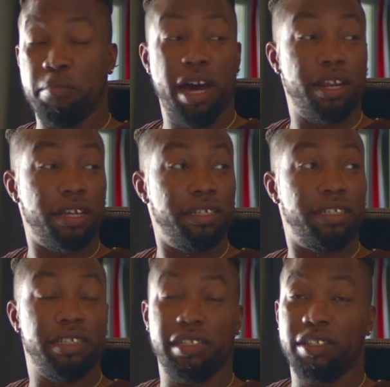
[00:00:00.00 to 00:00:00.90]
and Monica,
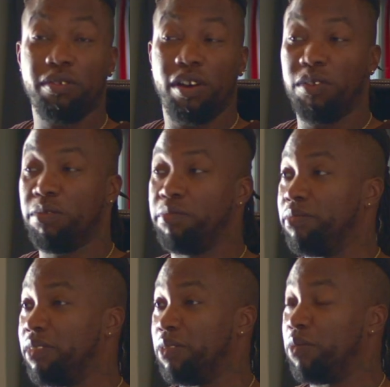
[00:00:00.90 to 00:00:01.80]
she, you know,
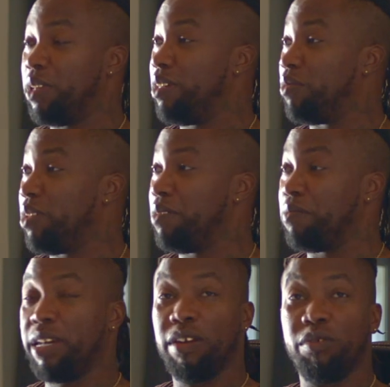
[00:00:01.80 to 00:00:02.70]
we we
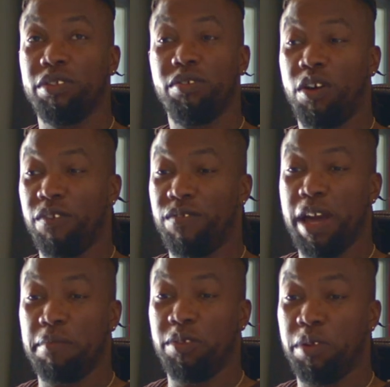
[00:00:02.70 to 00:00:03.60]
met, you know, the
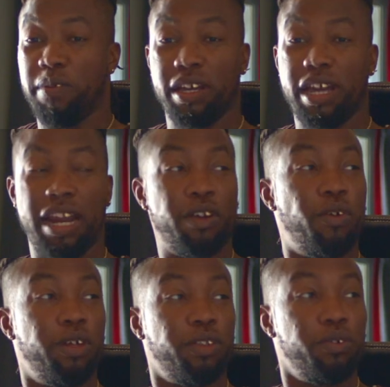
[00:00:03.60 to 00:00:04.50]
family. We've been kind of
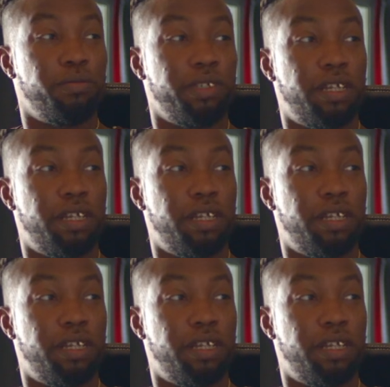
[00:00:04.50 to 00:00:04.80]
going through some